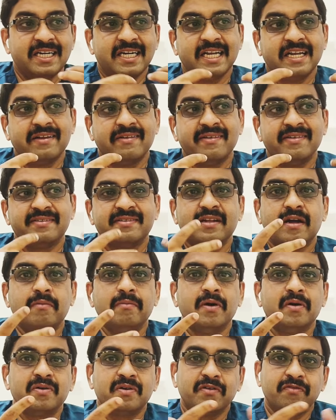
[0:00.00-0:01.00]
decrease the
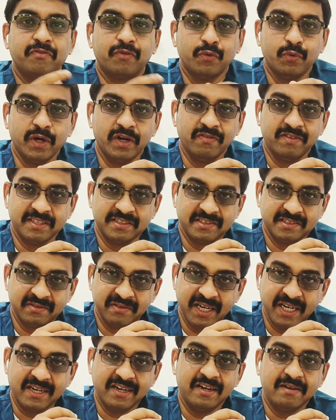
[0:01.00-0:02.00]
amount of fluid which is
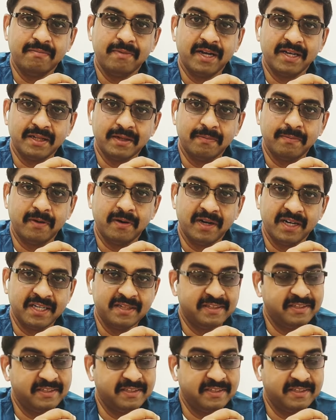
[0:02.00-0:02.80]
retained by the body.